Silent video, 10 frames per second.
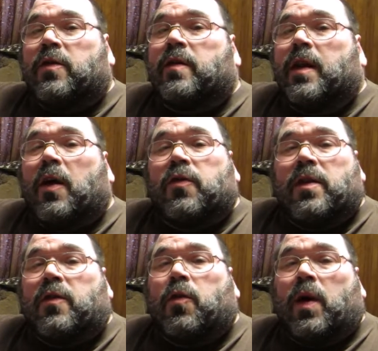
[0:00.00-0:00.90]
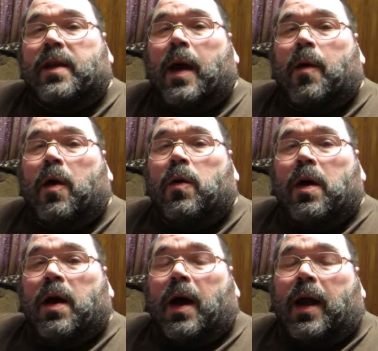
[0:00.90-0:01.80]
see, that was a nice quick demo
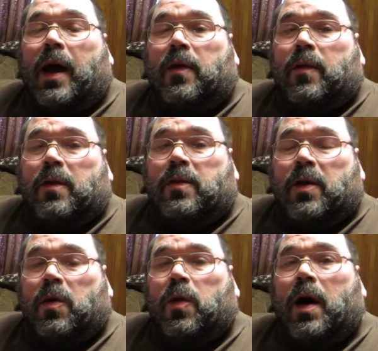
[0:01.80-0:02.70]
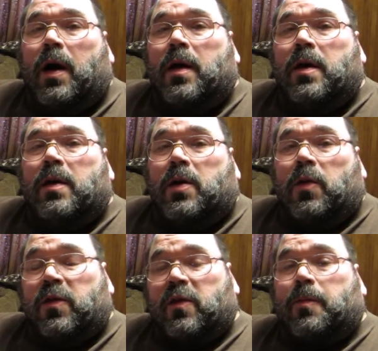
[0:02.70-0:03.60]
on how to, to uh,
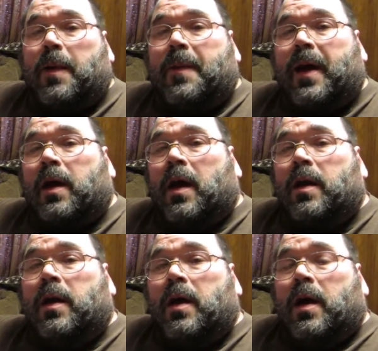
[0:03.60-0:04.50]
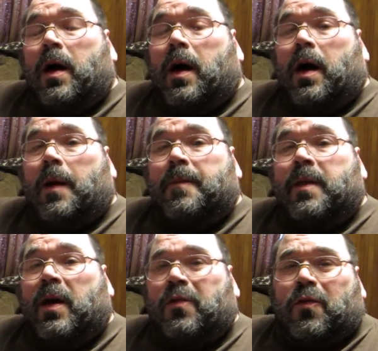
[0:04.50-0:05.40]
use this spray paint gun. Um,
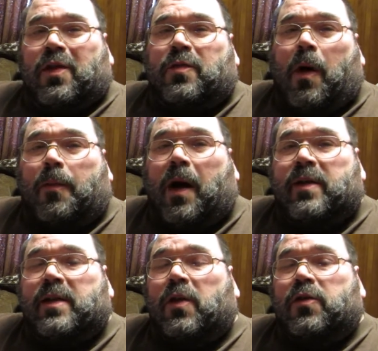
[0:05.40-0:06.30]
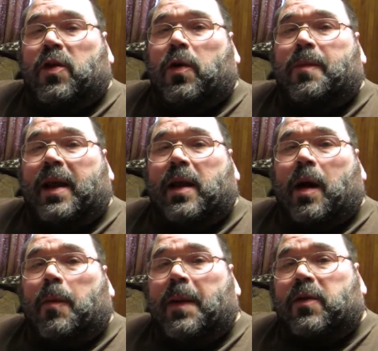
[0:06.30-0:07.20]
it was a really small project I was doing, painting a
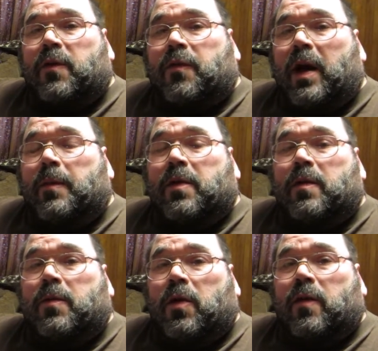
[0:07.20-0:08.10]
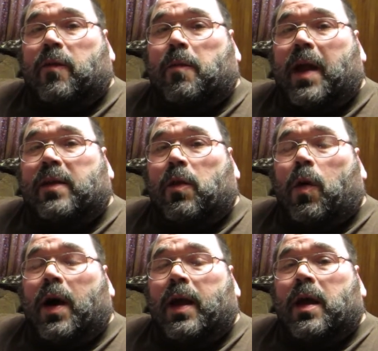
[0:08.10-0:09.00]
couple picture frames, turning them from black to
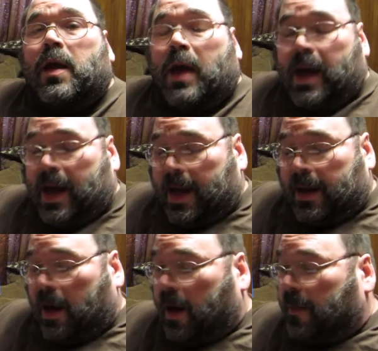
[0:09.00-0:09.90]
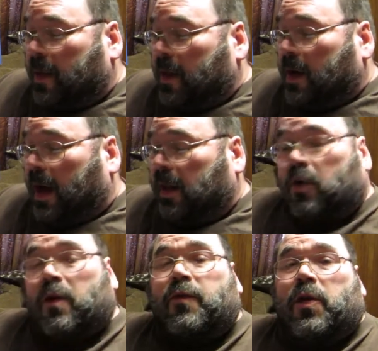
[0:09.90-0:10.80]
white, and um, I
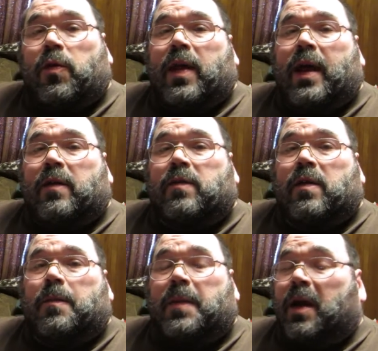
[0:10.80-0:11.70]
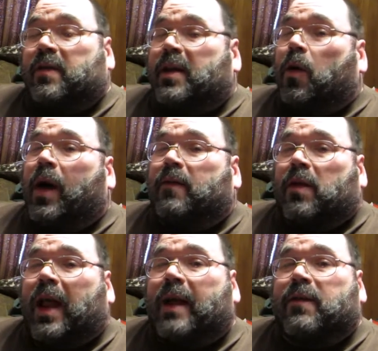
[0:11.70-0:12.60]
learned a few things because I don't have a
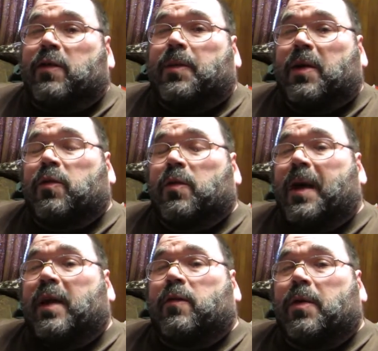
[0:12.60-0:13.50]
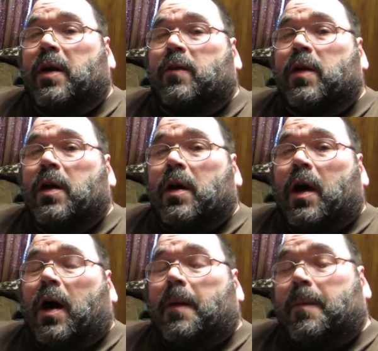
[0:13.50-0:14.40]
lot of experience with paint sprayers,
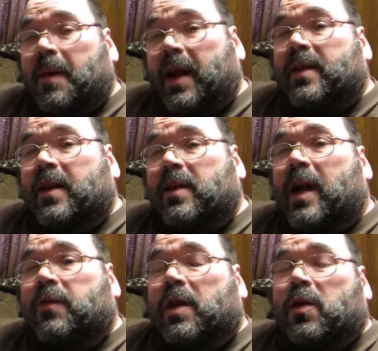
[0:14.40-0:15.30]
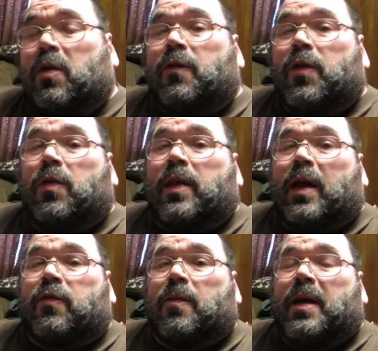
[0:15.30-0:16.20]
uh, but I did definitely learn a few
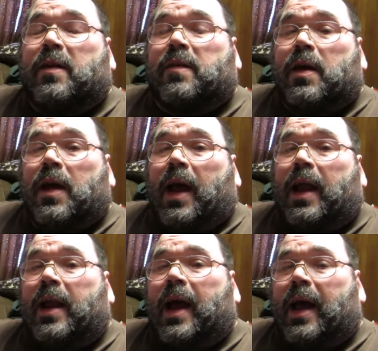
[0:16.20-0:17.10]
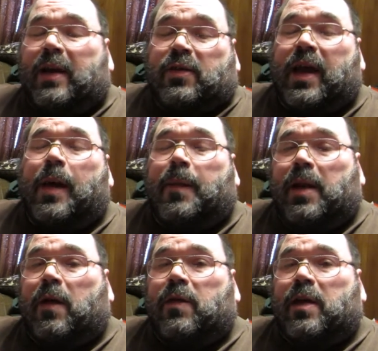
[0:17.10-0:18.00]
things from this, and it actually gave me a
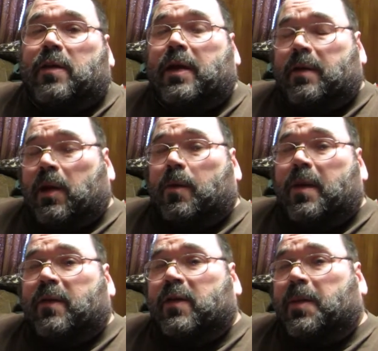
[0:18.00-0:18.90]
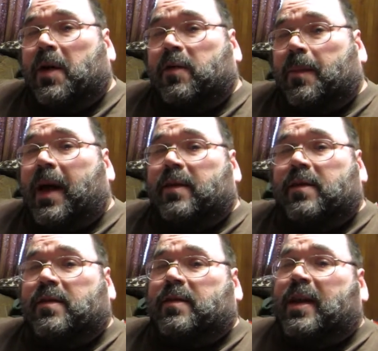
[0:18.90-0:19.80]
little bit, a little bit of experience. I'm not
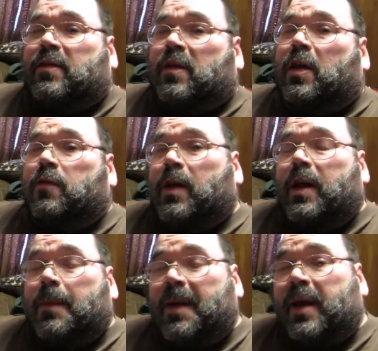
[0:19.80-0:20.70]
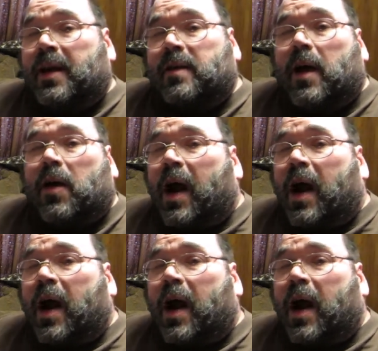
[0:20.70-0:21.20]
necessarily ready to paint an entire